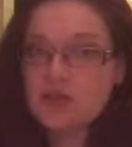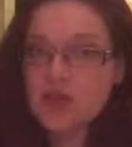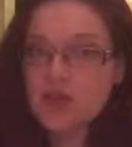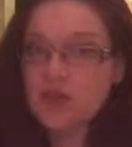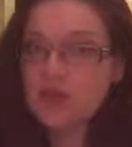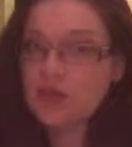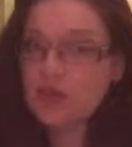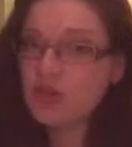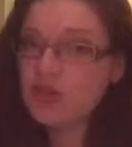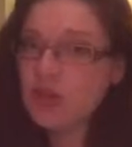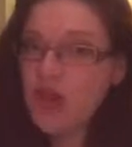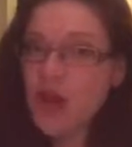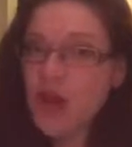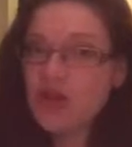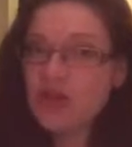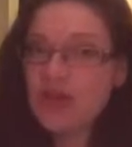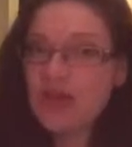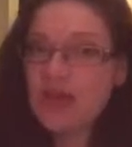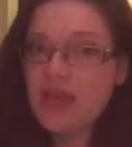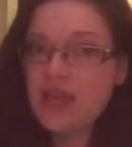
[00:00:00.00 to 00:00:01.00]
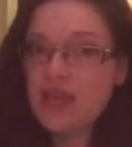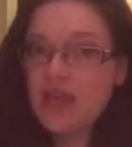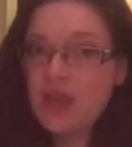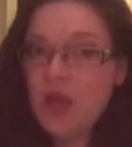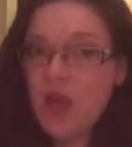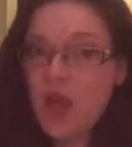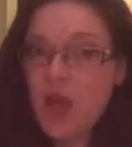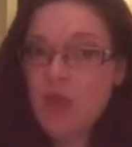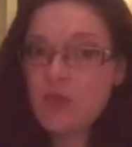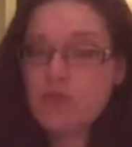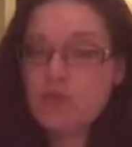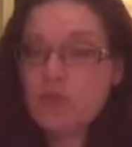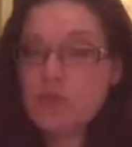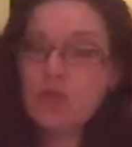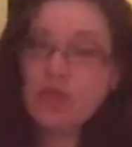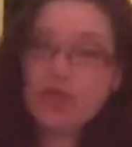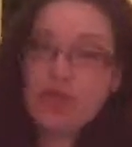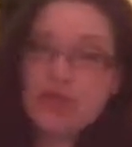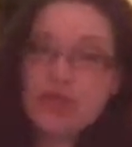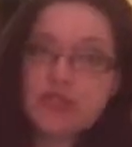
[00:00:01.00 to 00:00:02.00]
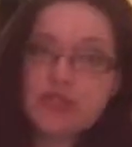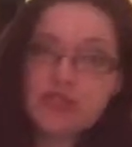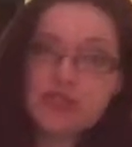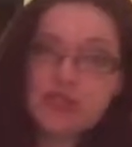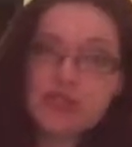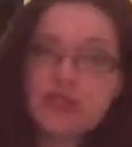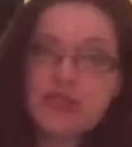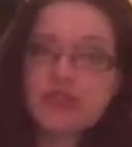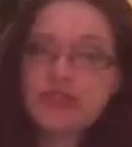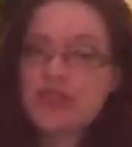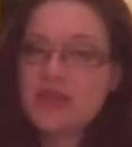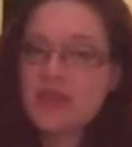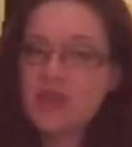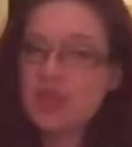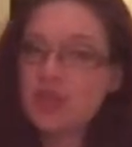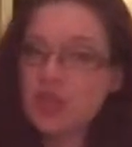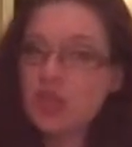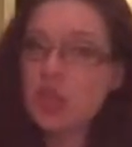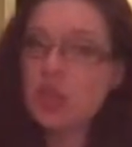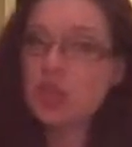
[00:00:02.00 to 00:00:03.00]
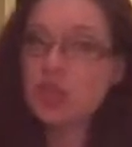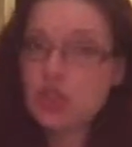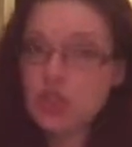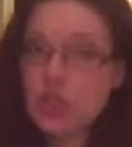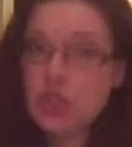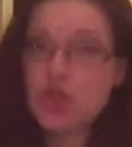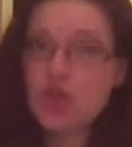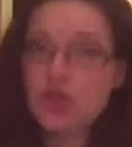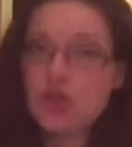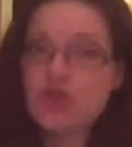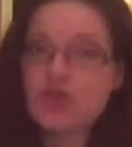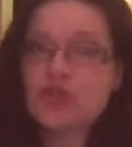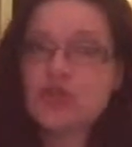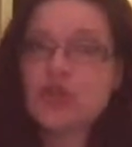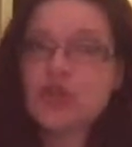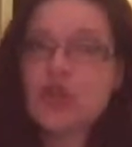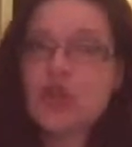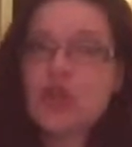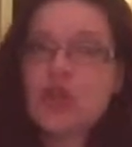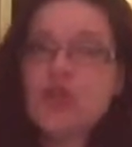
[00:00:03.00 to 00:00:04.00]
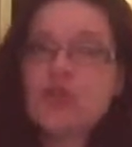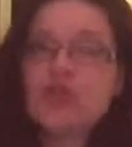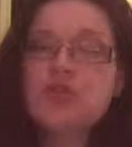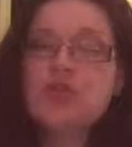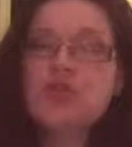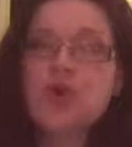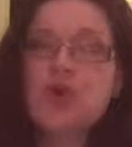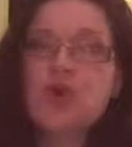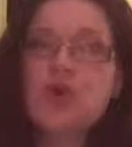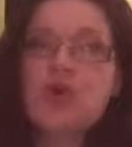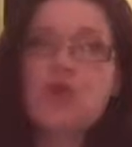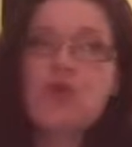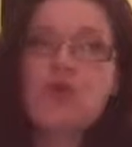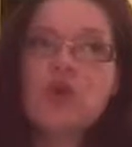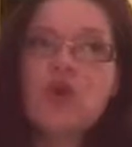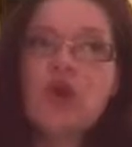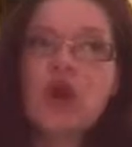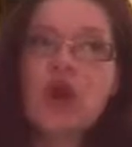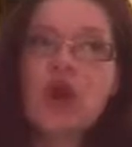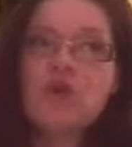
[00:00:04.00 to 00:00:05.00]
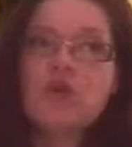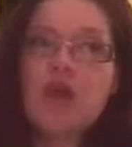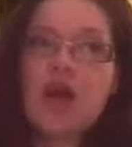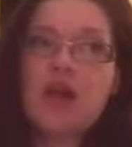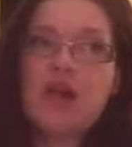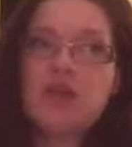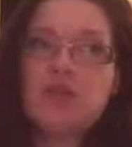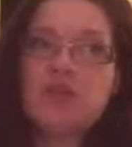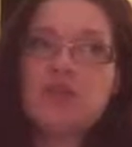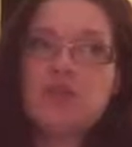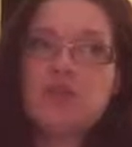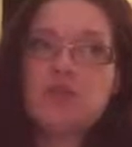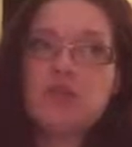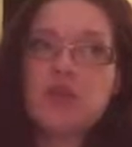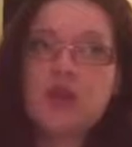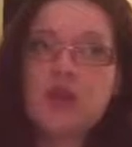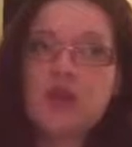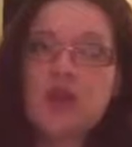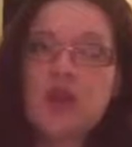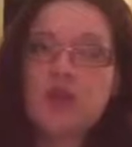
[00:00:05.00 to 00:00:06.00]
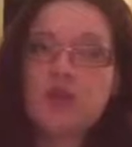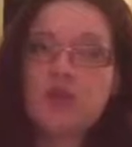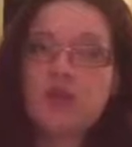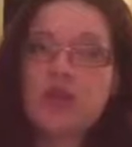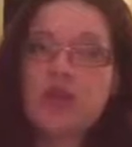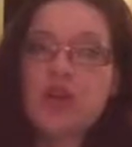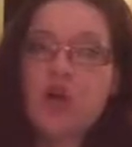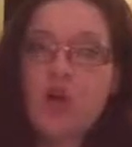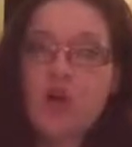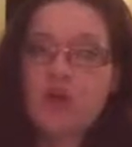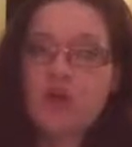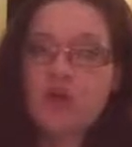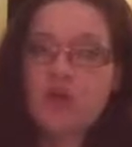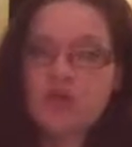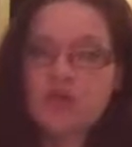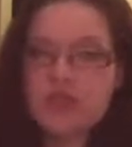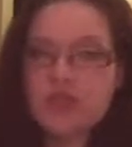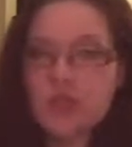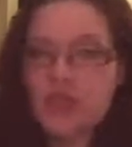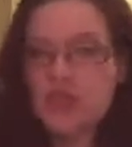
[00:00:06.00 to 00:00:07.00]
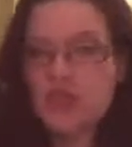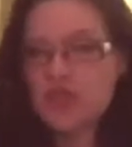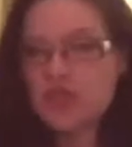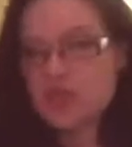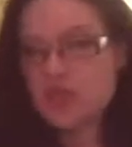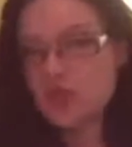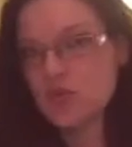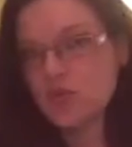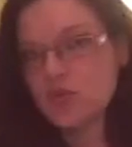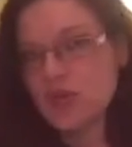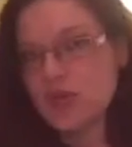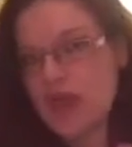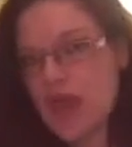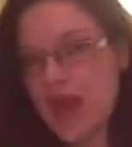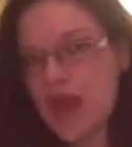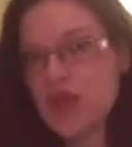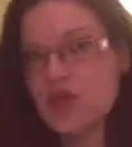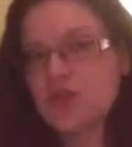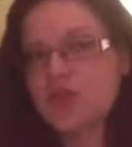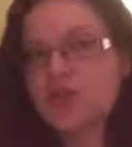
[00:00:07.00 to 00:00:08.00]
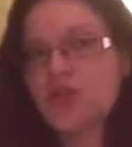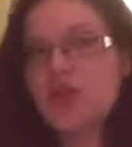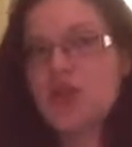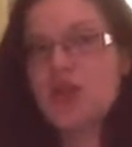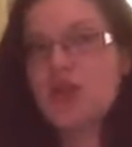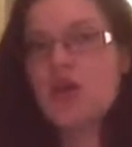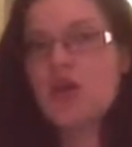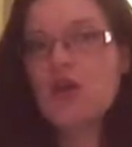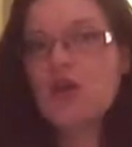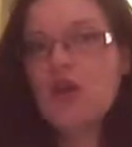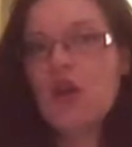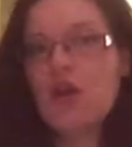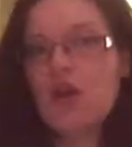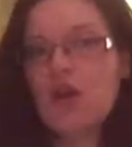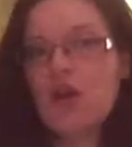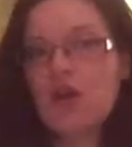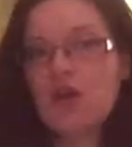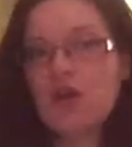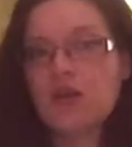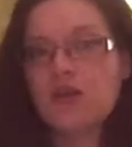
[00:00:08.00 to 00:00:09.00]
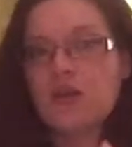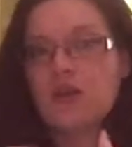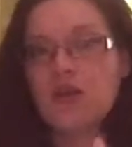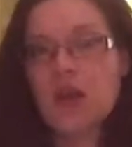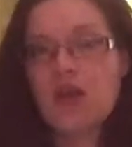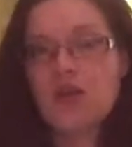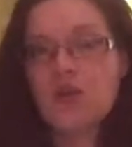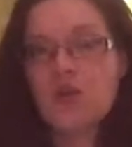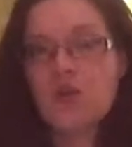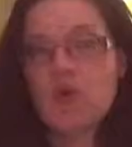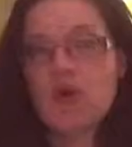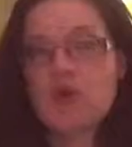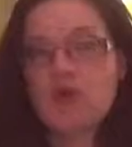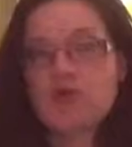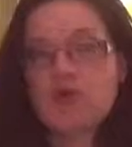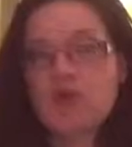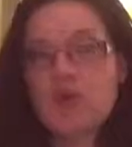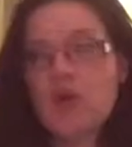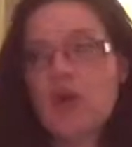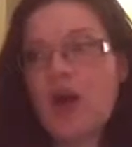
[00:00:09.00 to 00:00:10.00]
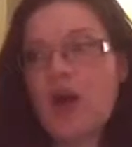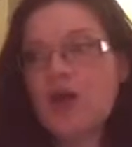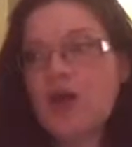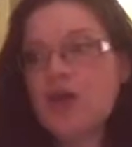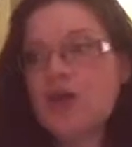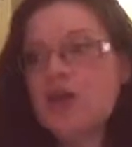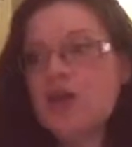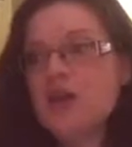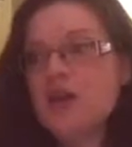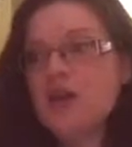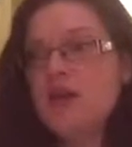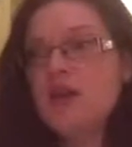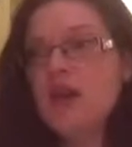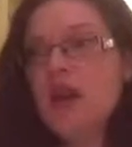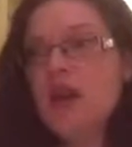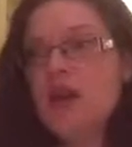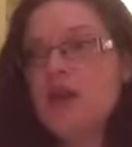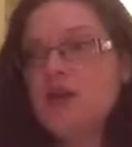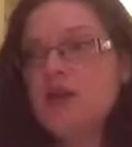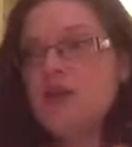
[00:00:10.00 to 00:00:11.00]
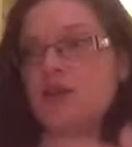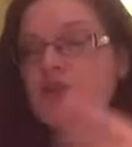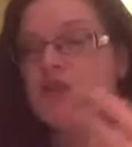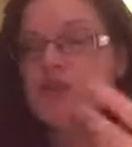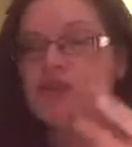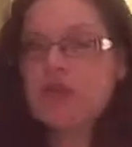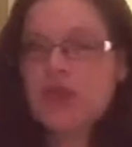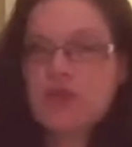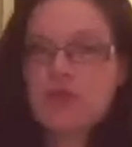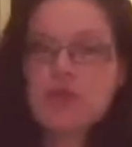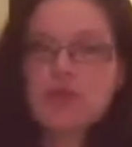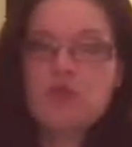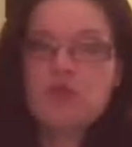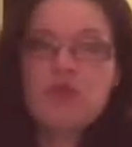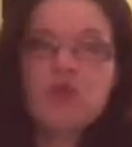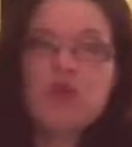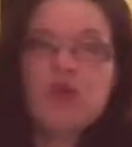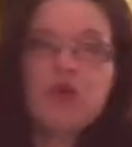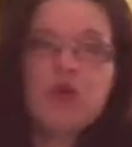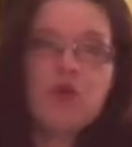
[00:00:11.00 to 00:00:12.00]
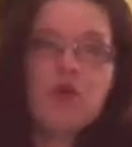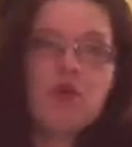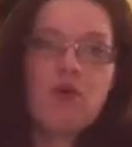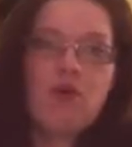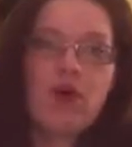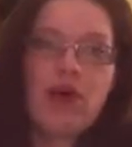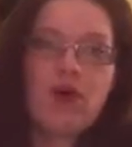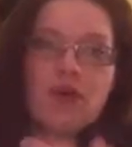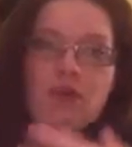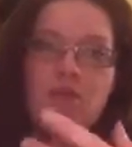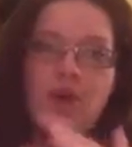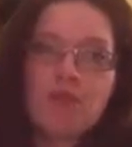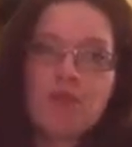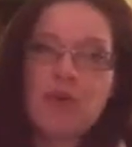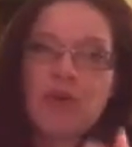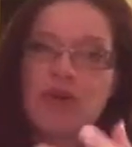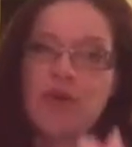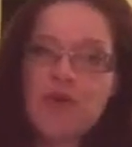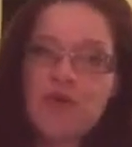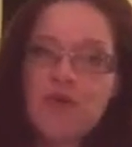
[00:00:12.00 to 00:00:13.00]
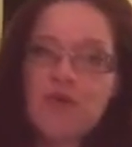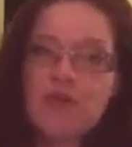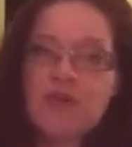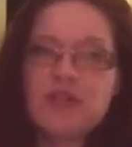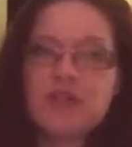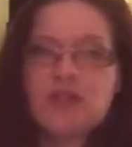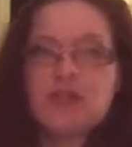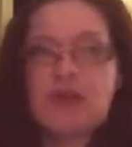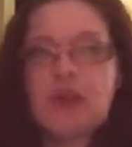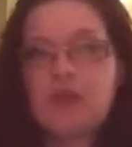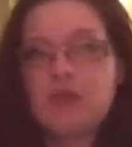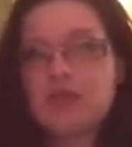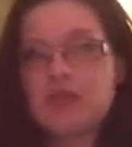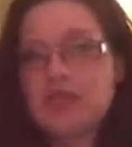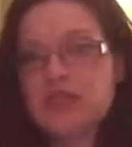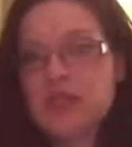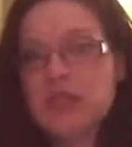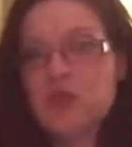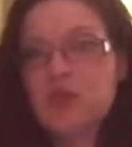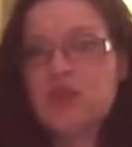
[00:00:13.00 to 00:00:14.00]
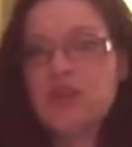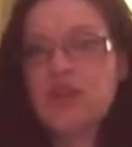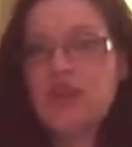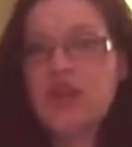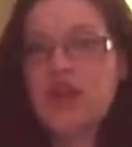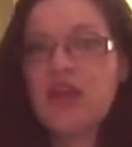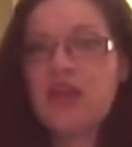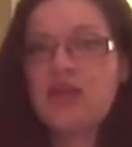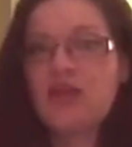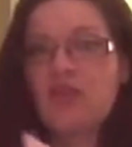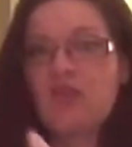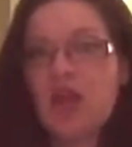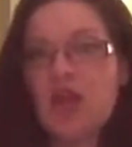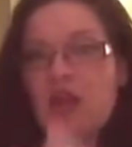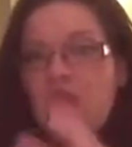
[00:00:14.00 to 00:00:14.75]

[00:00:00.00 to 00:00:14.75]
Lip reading: They're not like, oh, I'm just gonna breeze through this. They're chunkers. So I'm not gonna sit there and read all of those again just to recash on the other one. So I'll either skim through the book or I remember enough of it to be able to deal with it, and a